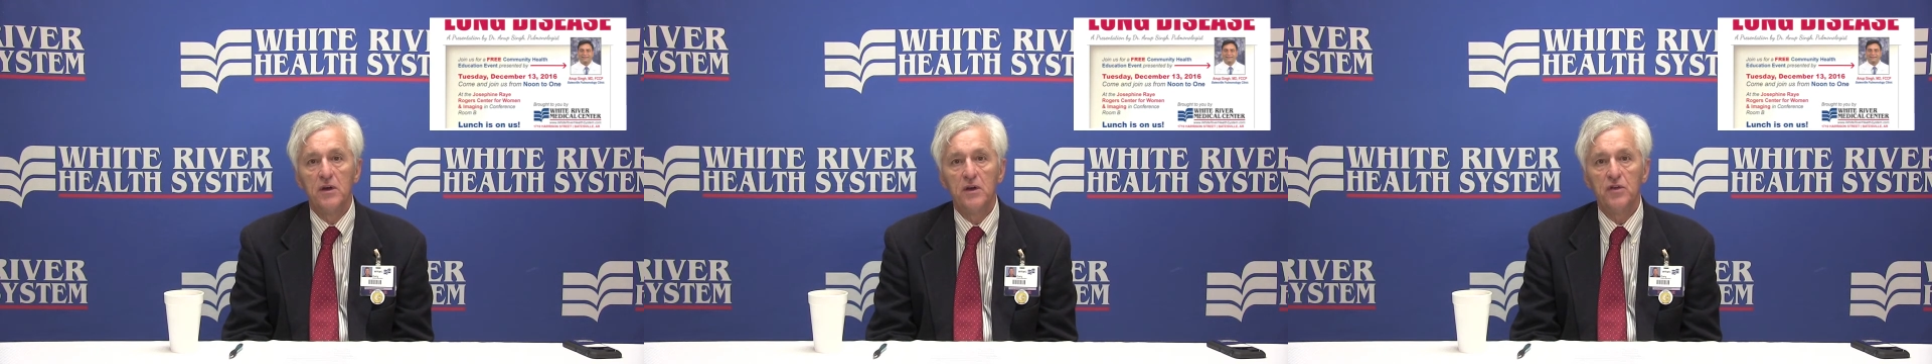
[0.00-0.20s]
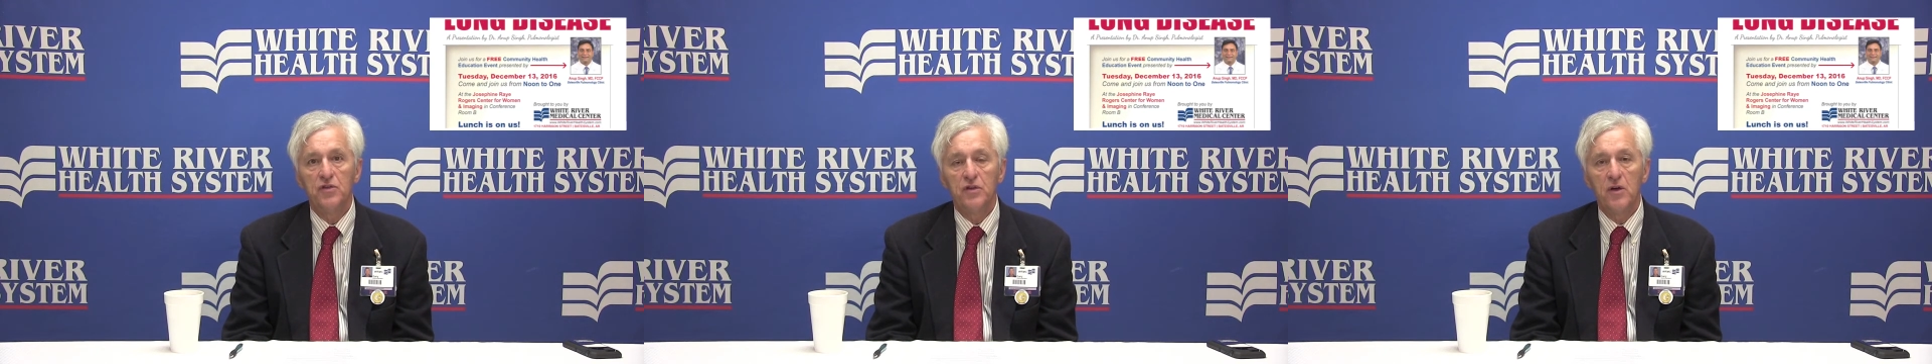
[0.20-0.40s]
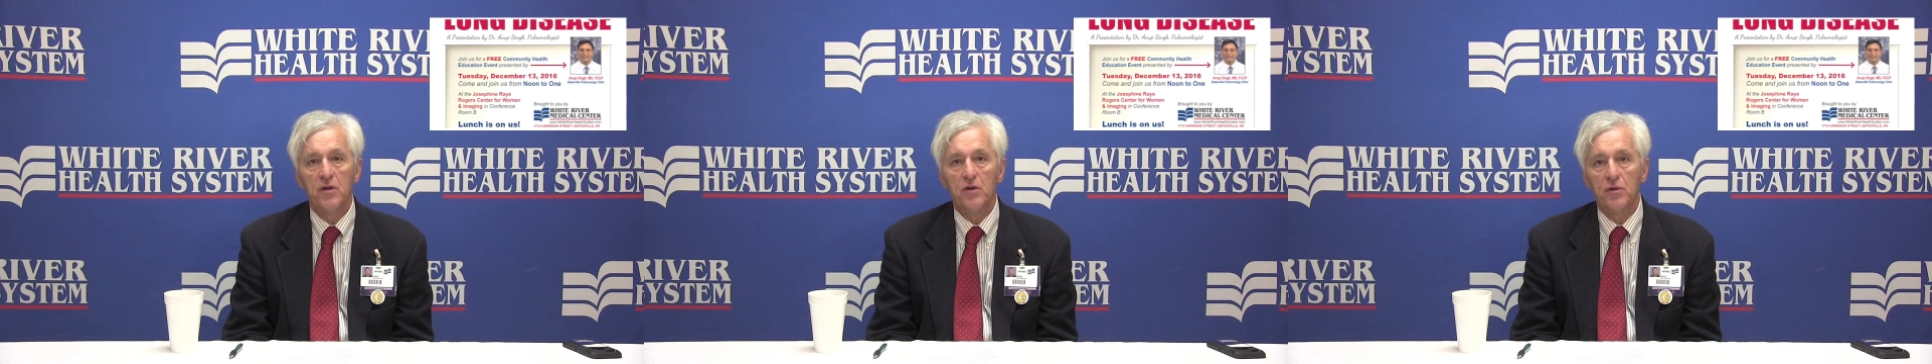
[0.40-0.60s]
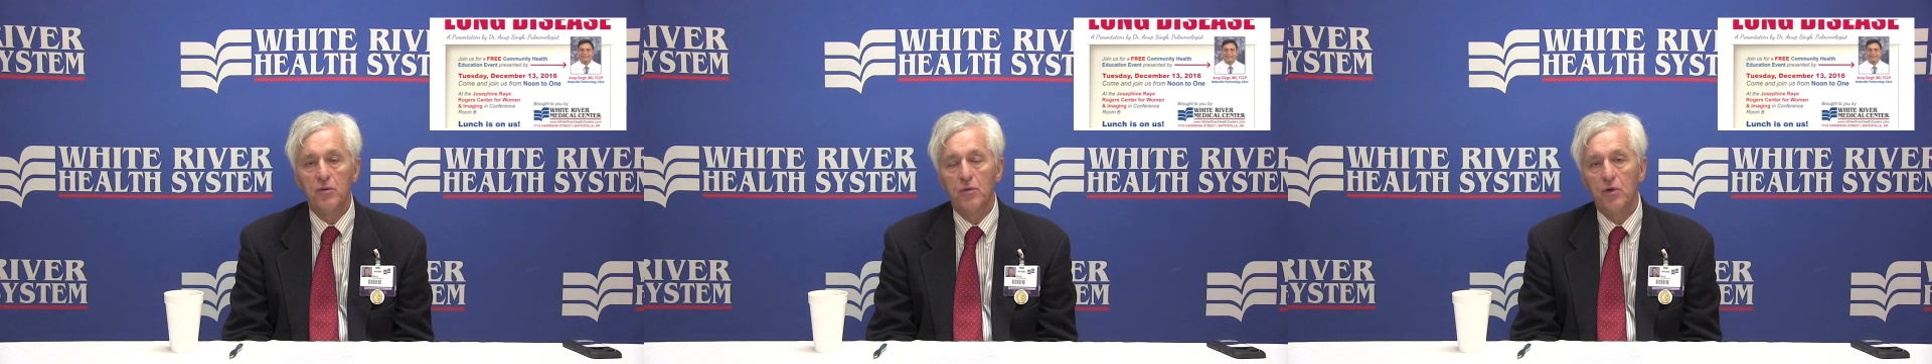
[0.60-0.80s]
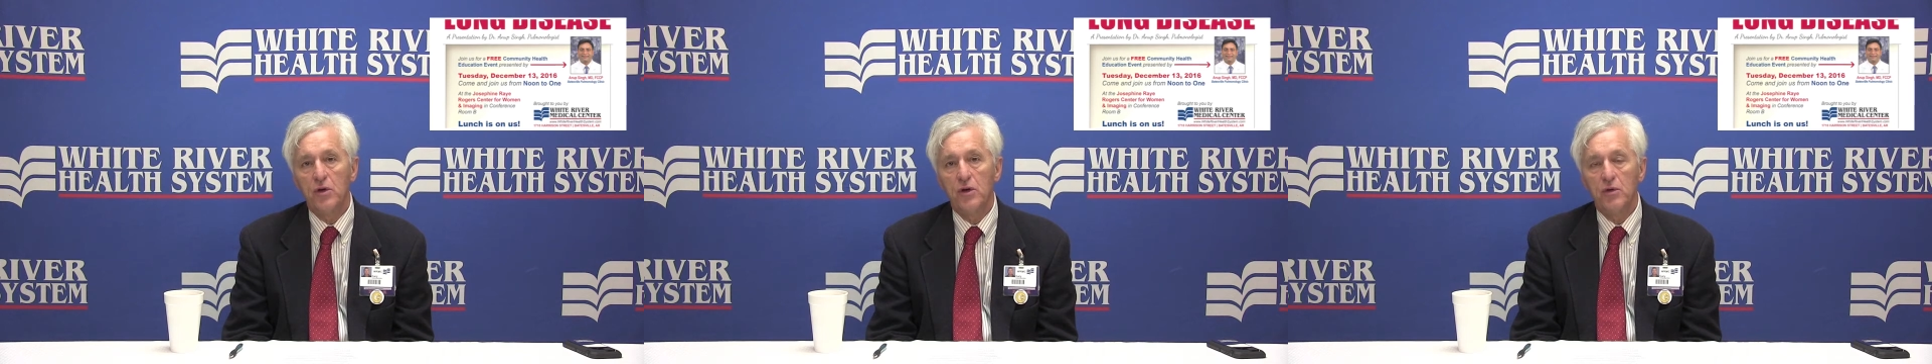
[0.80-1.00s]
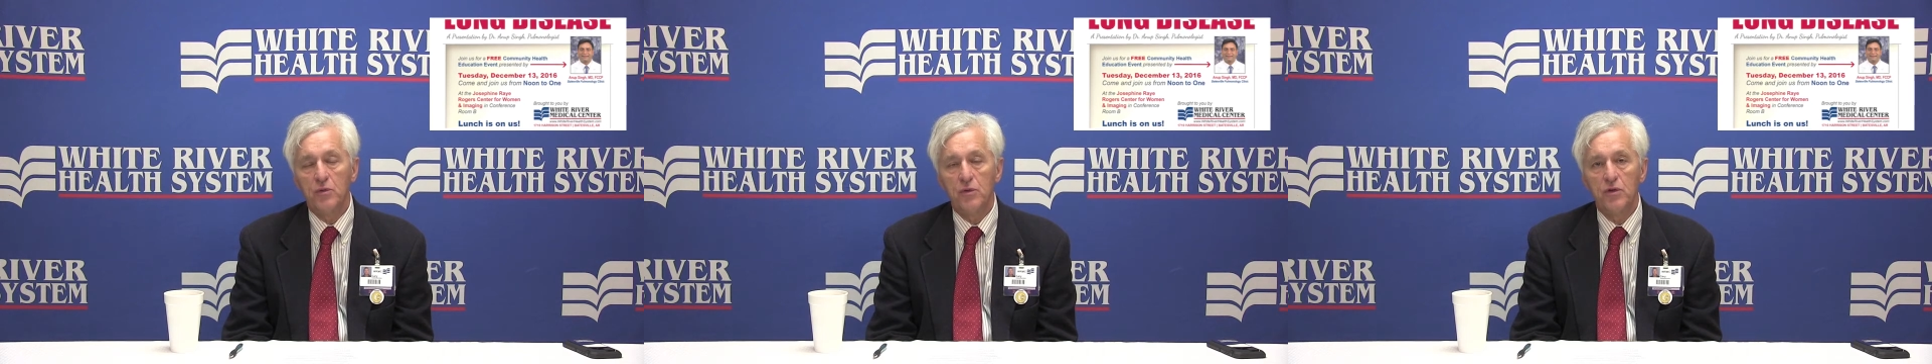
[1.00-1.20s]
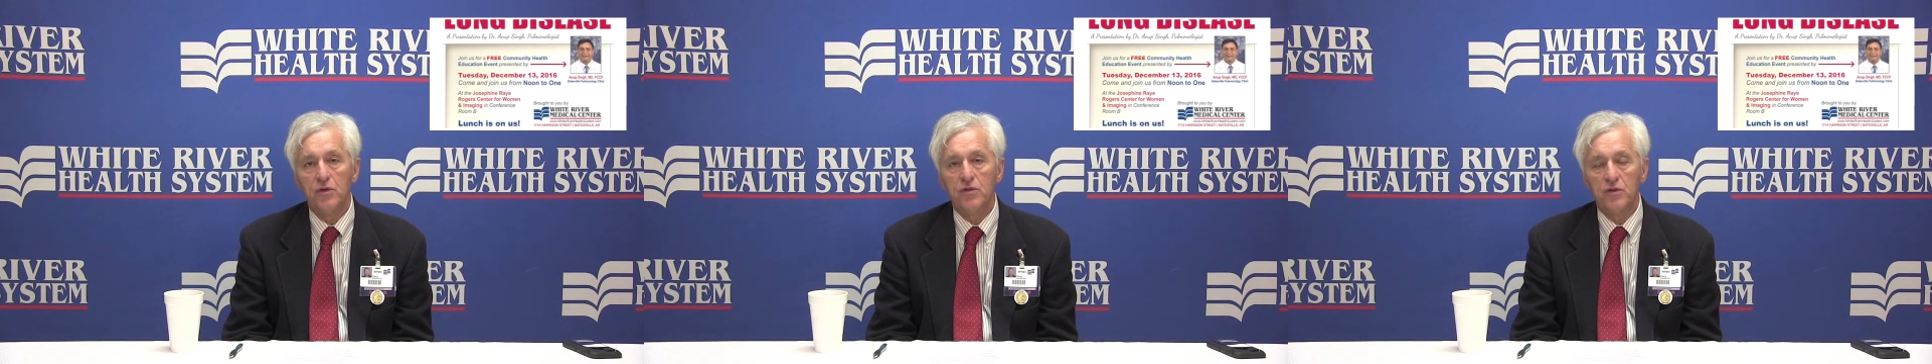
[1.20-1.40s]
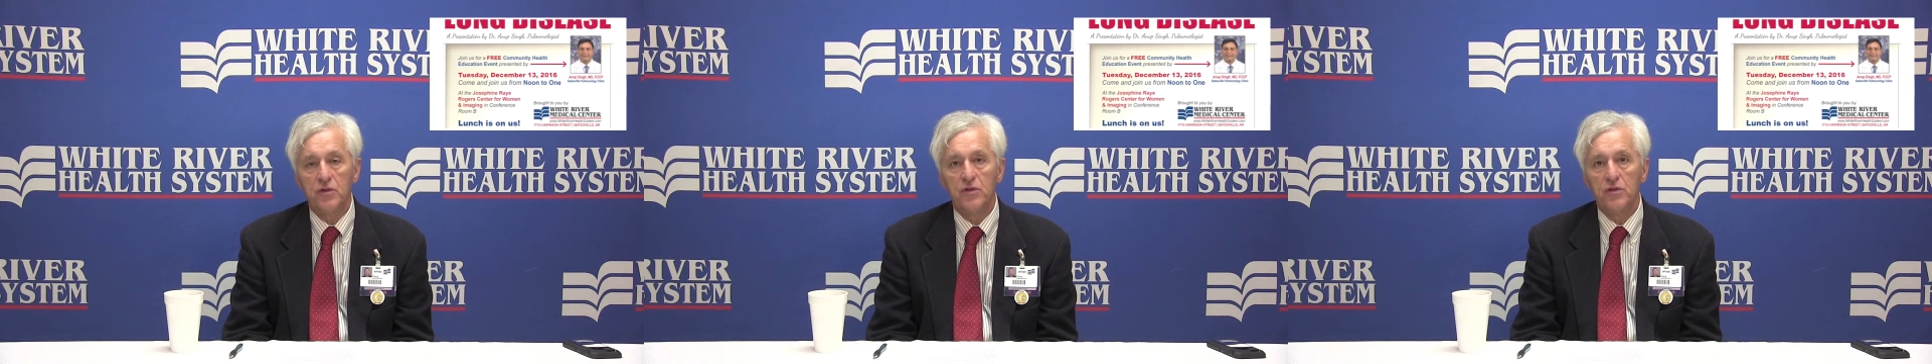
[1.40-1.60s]
He started working with
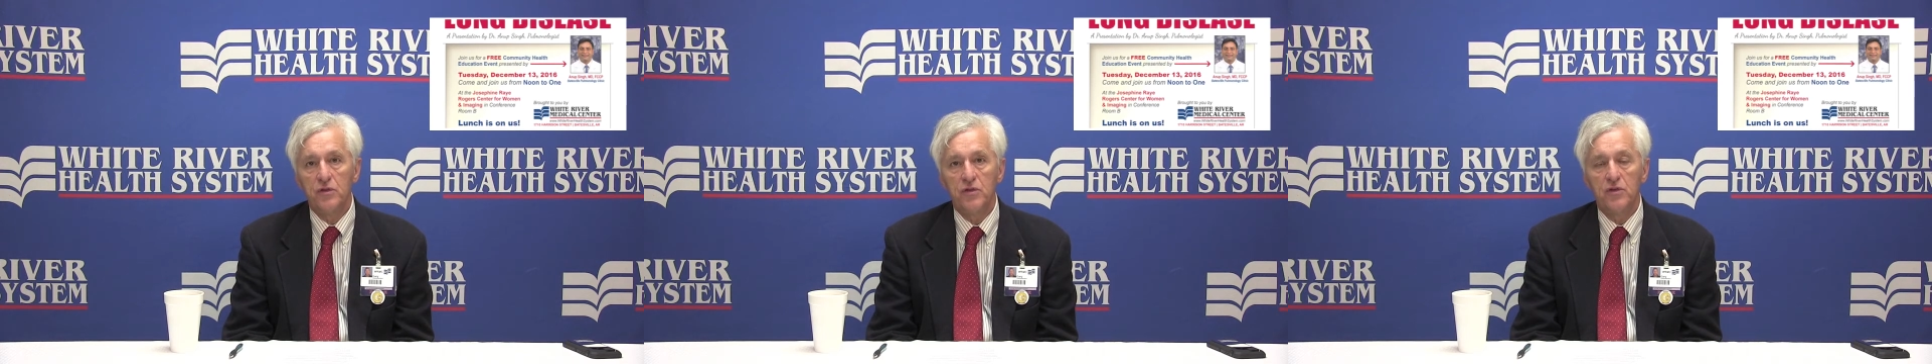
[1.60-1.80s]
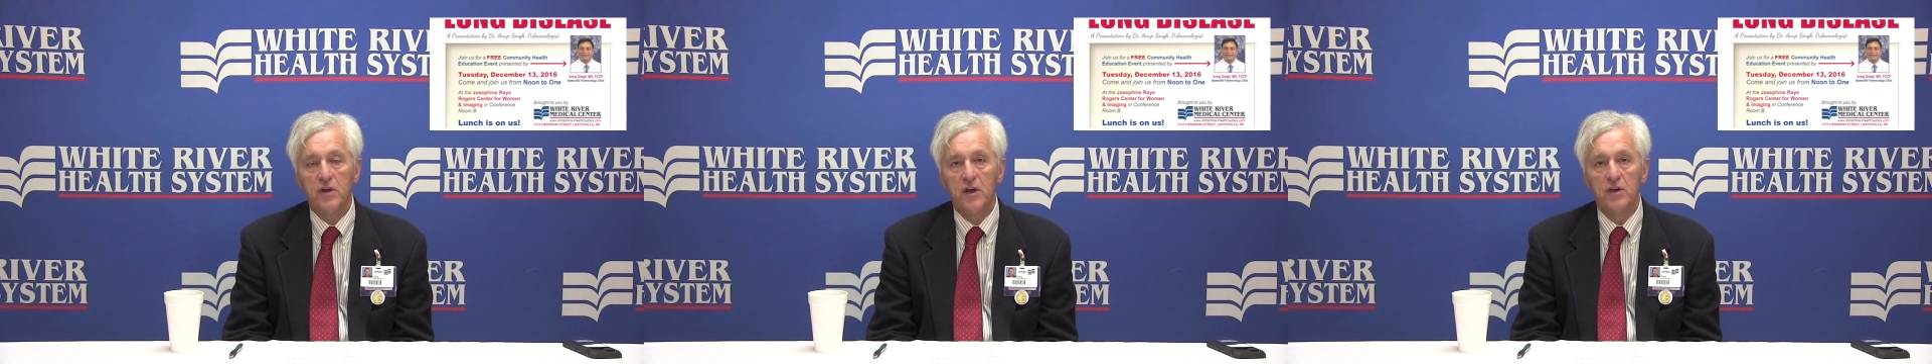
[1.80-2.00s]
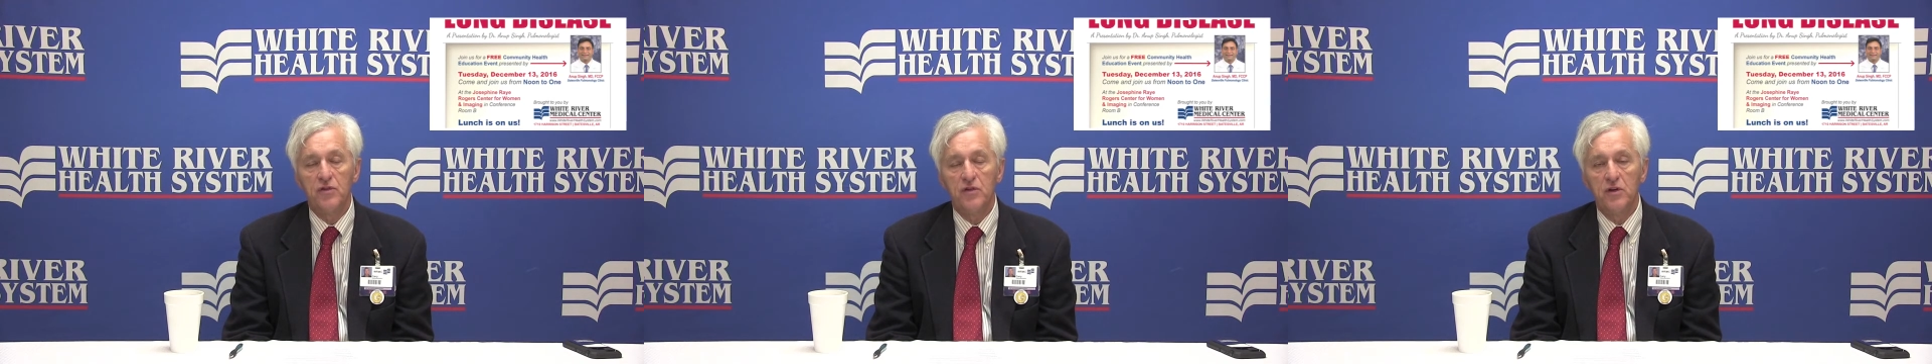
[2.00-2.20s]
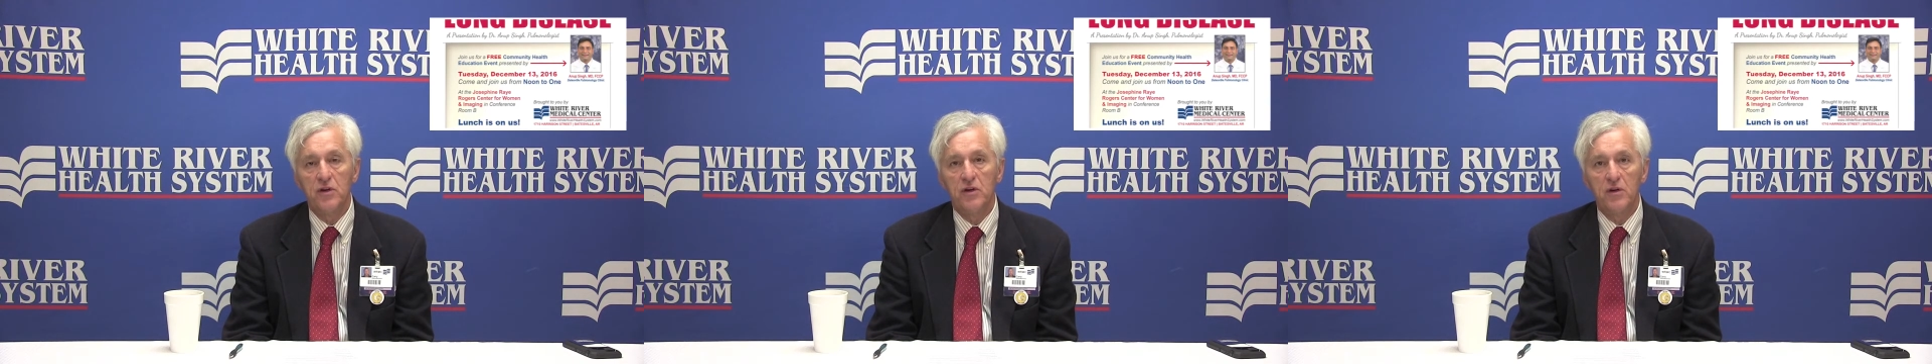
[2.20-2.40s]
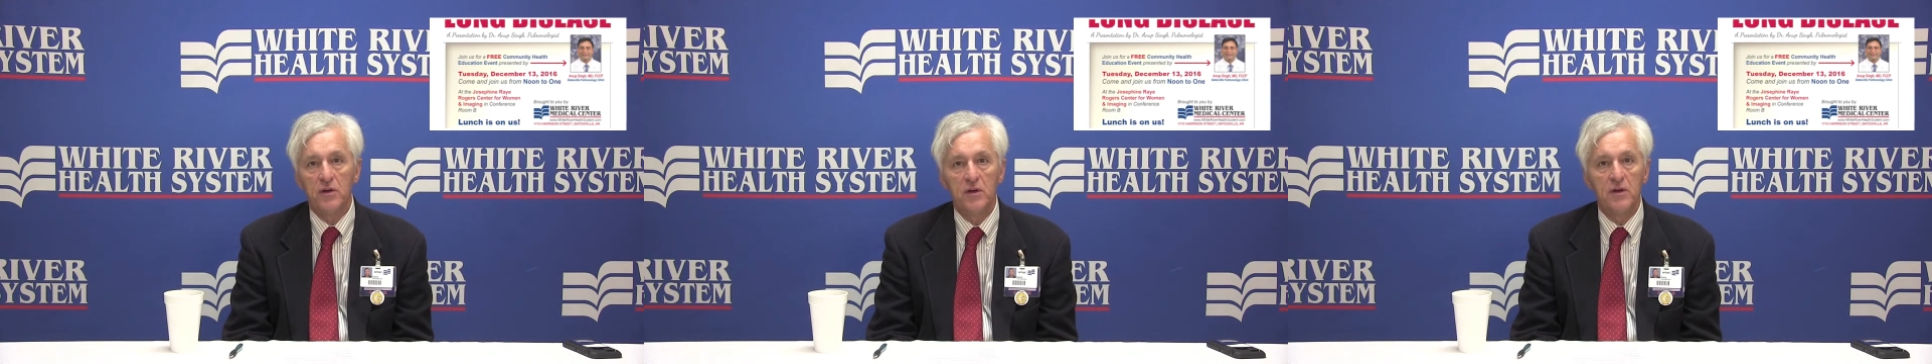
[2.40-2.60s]
us just this last year,